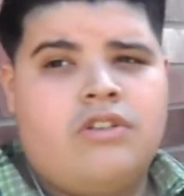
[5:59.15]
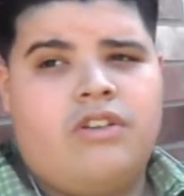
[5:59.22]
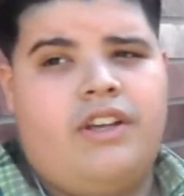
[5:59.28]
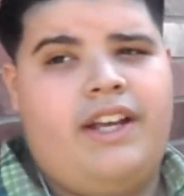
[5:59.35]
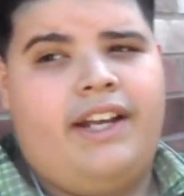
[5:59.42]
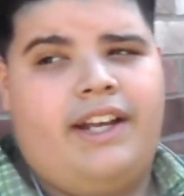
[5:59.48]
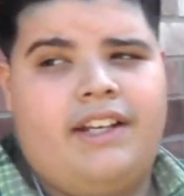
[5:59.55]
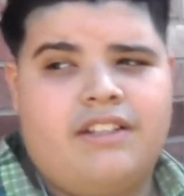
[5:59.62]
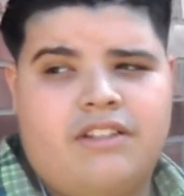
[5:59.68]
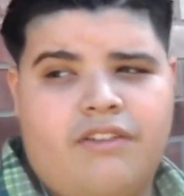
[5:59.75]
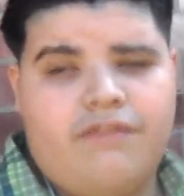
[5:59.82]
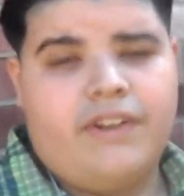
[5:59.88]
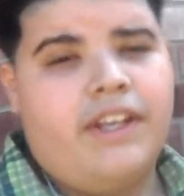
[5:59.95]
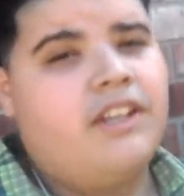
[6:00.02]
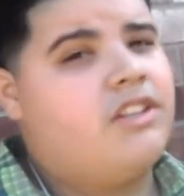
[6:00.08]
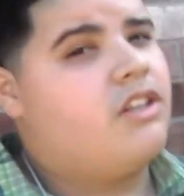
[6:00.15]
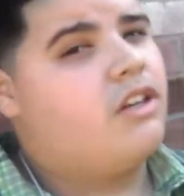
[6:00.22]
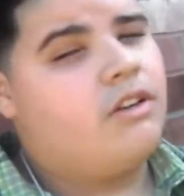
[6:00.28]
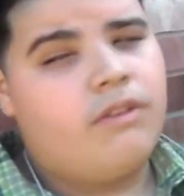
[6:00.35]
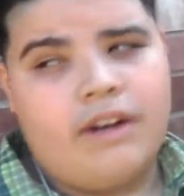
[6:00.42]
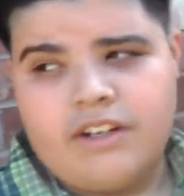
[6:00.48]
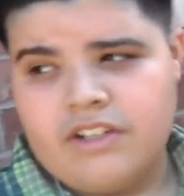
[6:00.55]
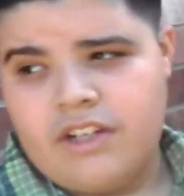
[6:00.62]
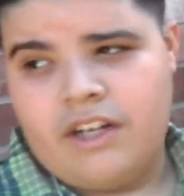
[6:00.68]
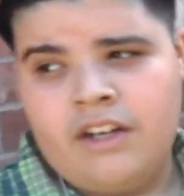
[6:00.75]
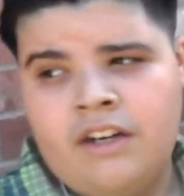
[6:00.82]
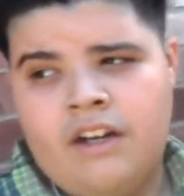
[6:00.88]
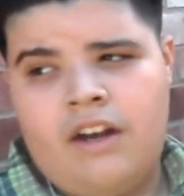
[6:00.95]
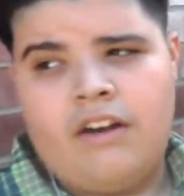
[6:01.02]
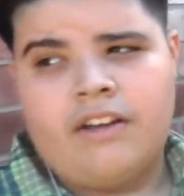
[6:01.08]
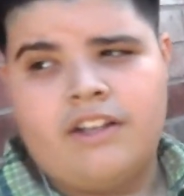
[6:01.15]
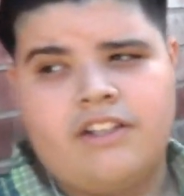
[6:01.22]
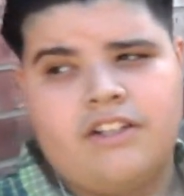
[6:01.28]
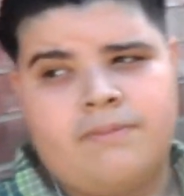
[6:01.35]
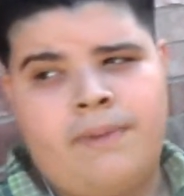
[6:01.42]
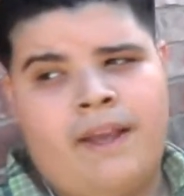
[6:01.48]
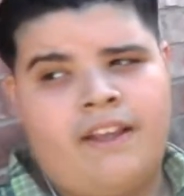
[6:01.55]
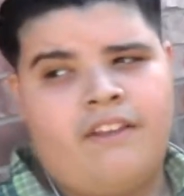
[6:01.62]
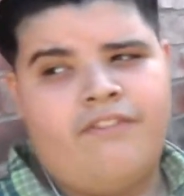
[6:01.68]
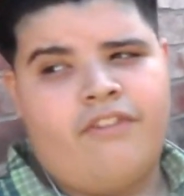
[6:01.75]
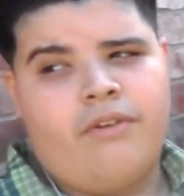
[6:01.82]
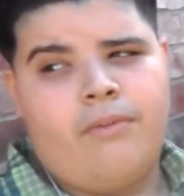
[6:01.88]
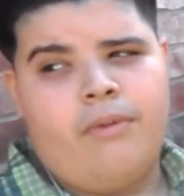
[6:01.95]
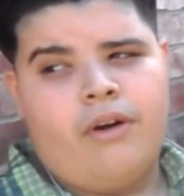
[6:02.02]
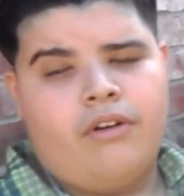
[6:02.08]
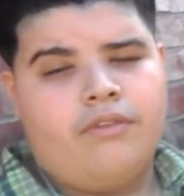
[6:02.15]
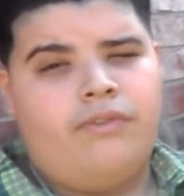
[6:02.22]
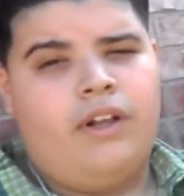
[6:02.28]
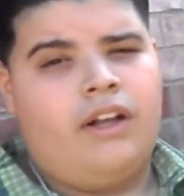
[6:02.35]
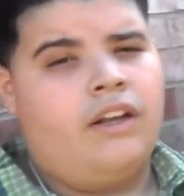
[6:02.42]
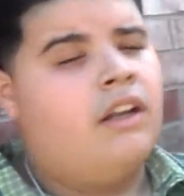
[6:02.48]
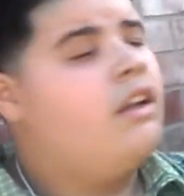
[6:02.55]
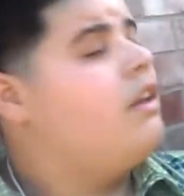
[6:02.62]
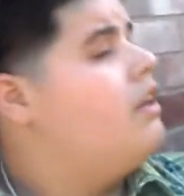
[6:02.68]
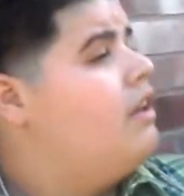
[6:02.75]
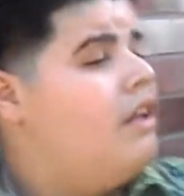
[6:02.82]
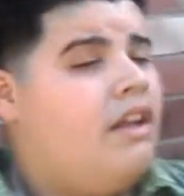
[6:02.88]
So yeah, guys, don't forget to subscribe and shine. I'll catch you guys back in for tomorrow's vlog.